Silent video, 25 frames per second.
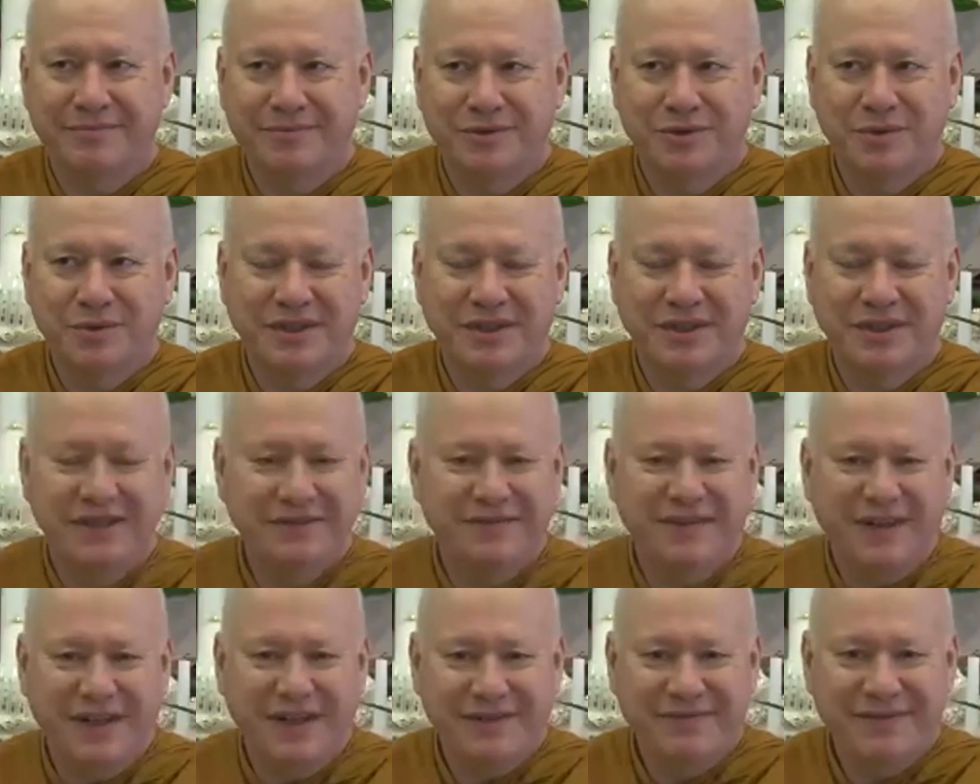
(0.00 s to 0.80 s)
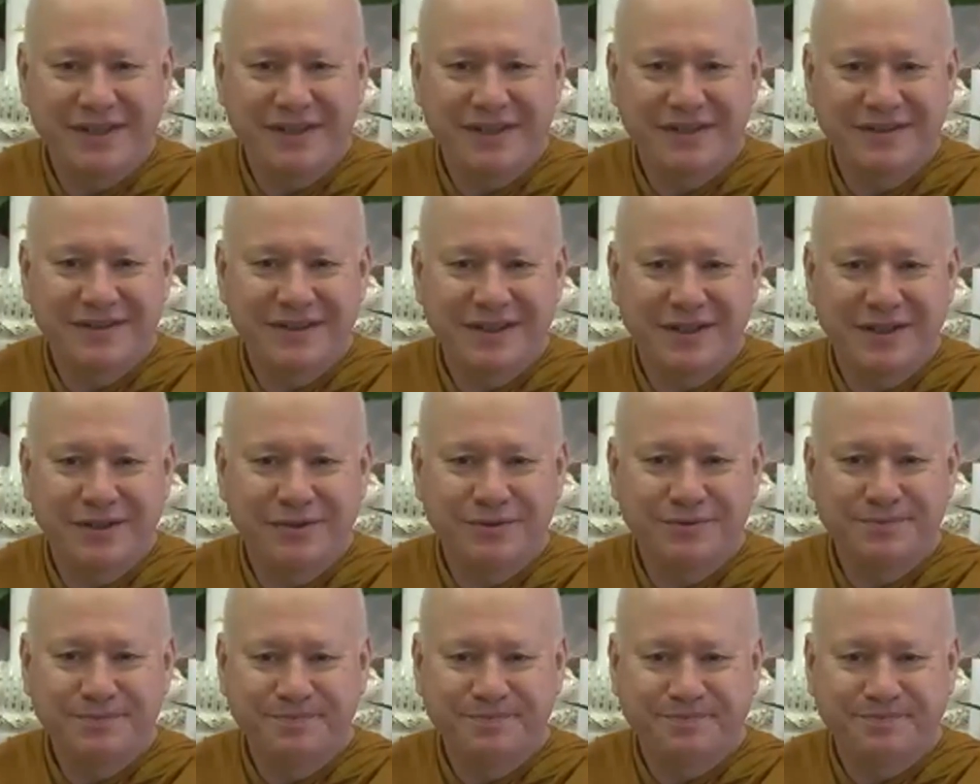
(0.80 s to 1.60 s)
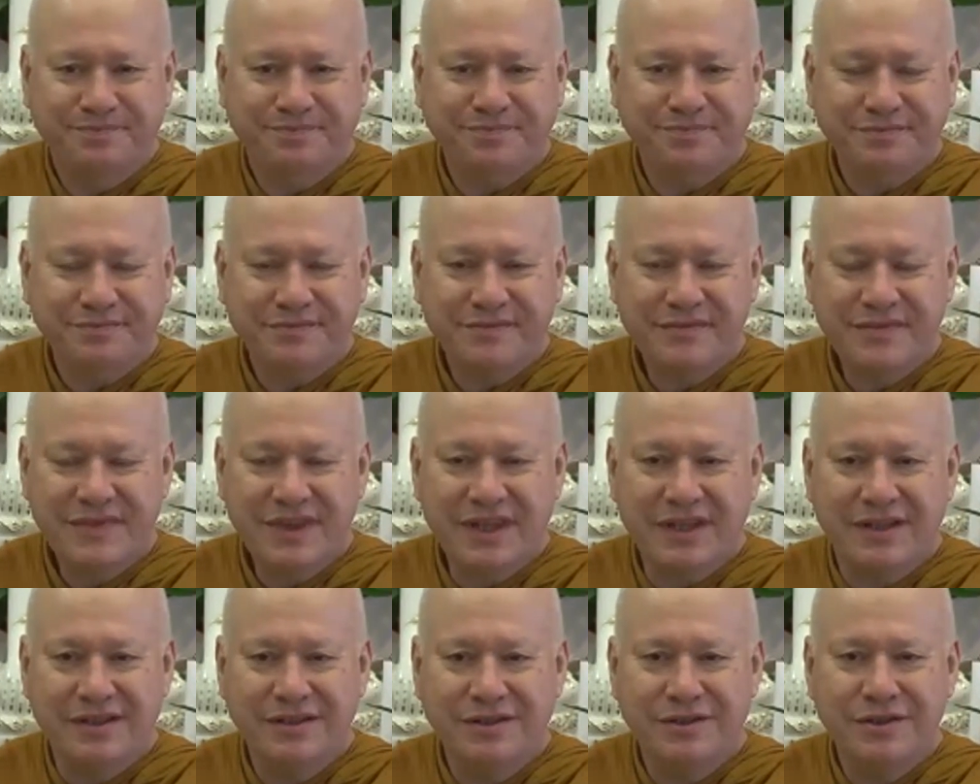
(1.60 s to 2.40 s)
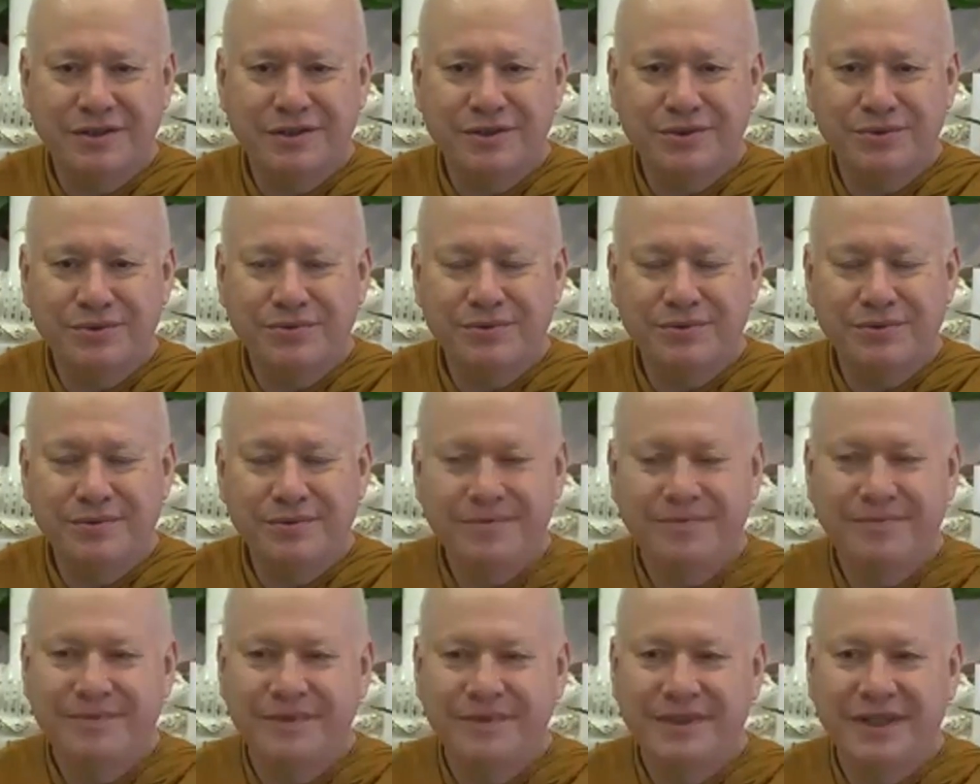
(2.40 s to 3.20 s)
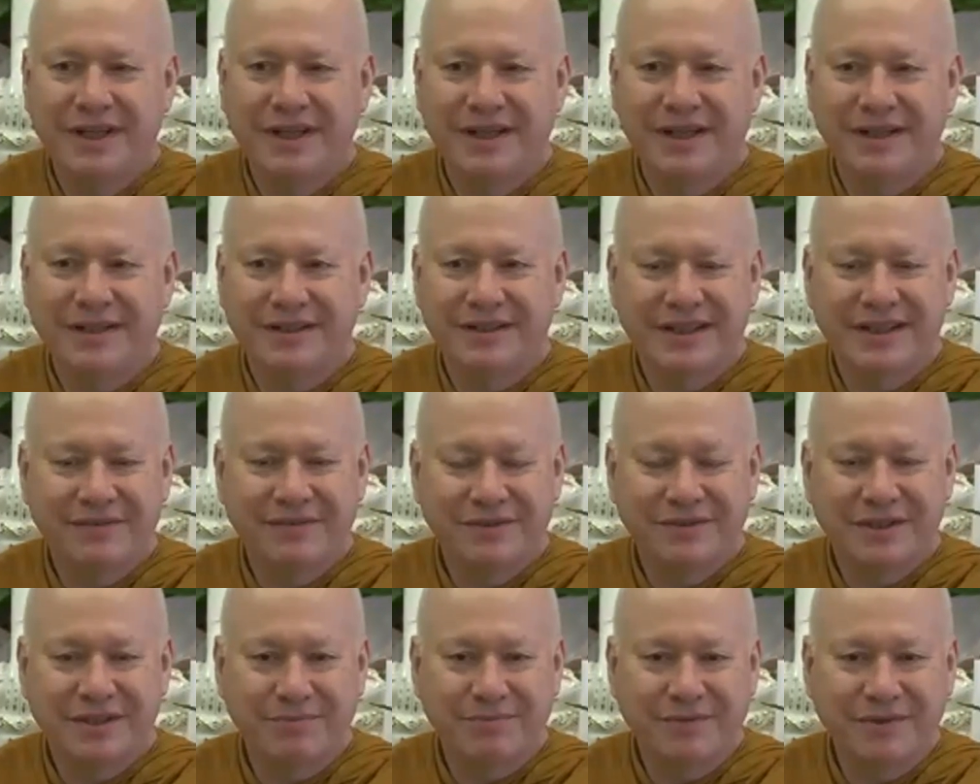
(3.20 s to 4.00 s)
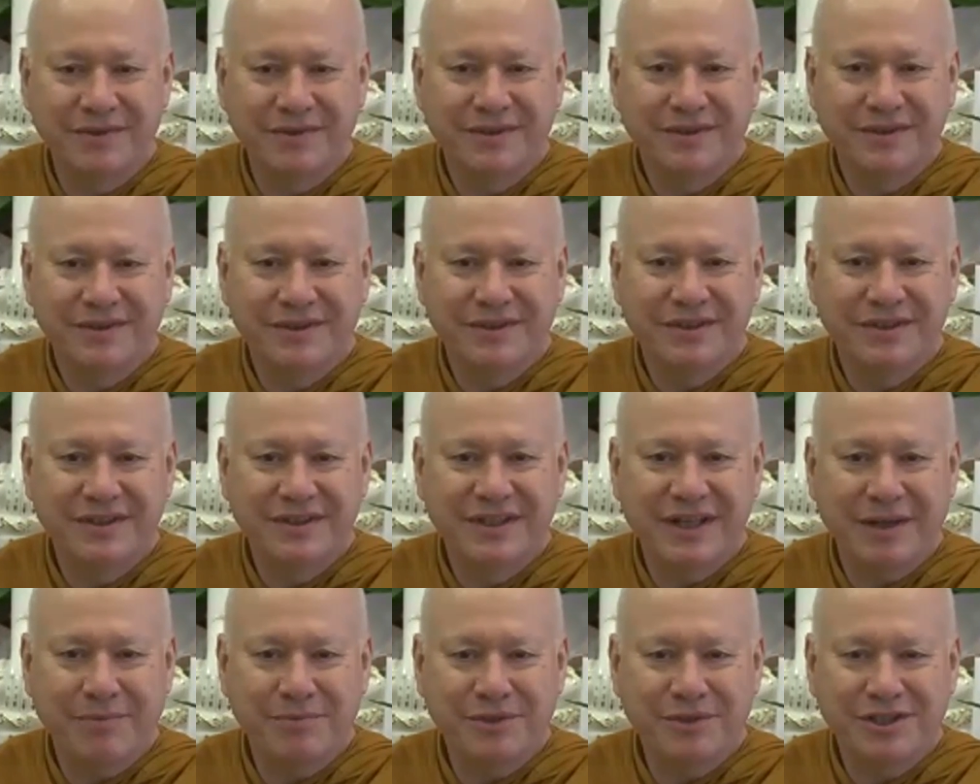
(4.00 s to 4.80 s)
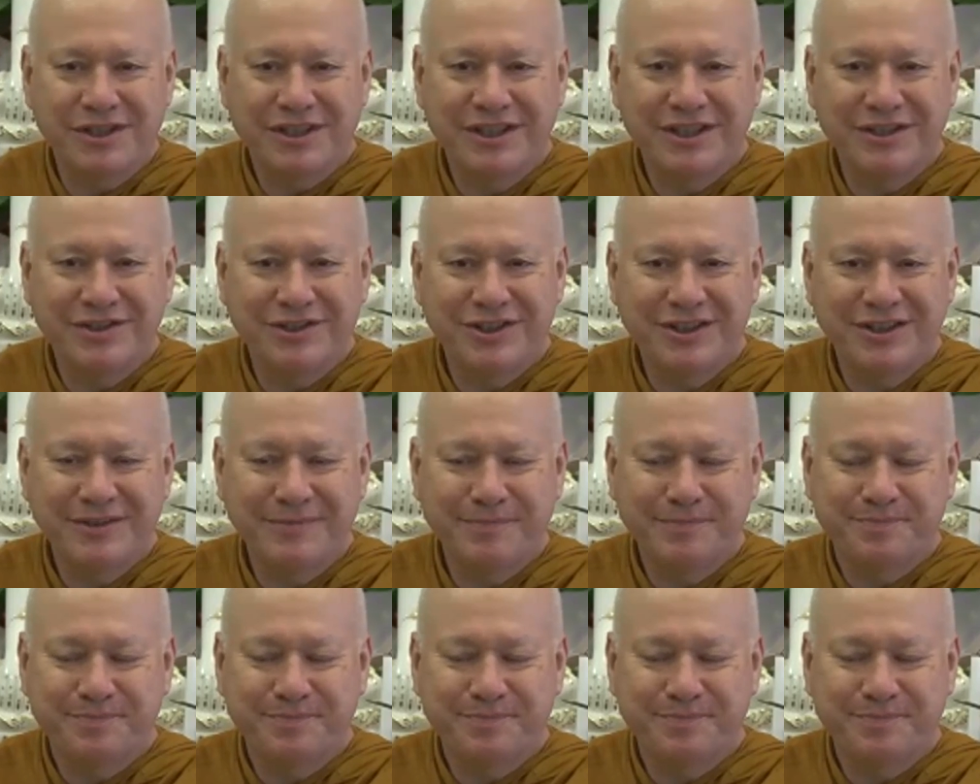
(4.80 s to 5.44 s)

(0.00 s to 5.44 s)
25 years ago, to give some Dhamma teaching.